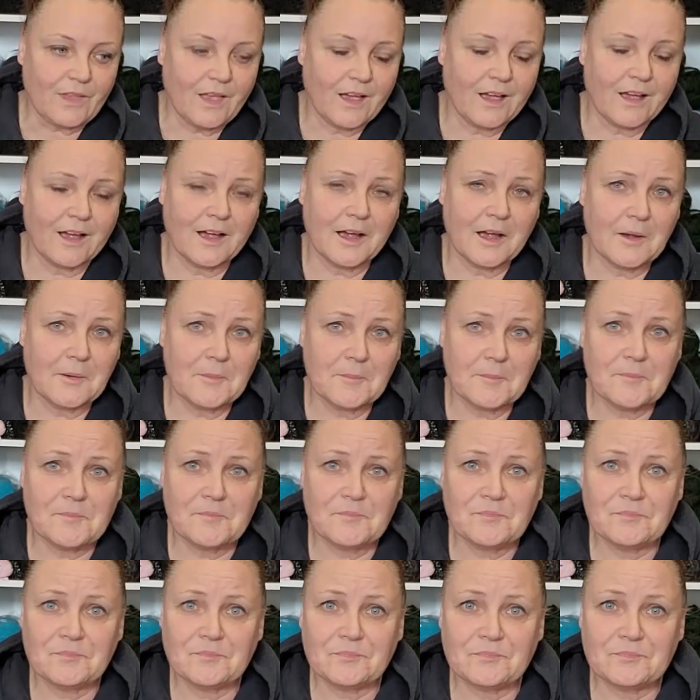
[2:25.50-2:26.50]

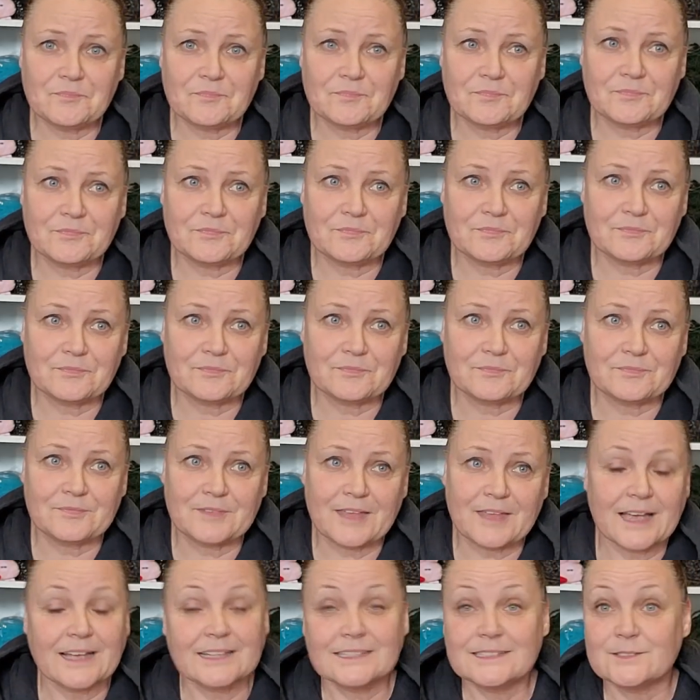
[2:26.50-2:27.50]
um,
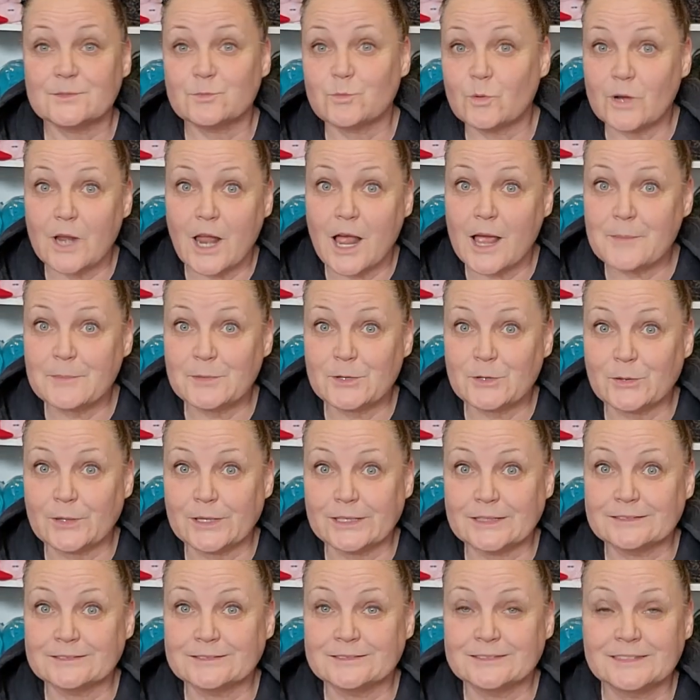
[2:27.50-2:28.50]
that's what I'm
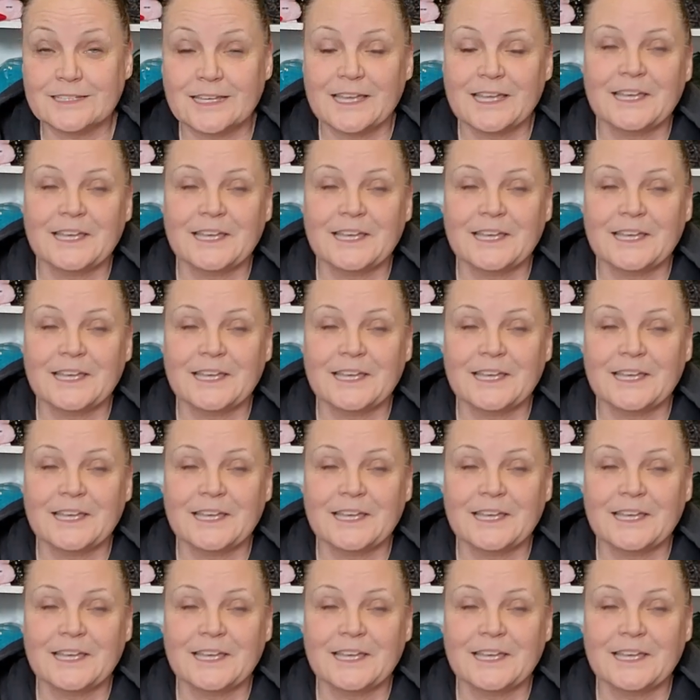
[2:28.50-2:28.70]
doing.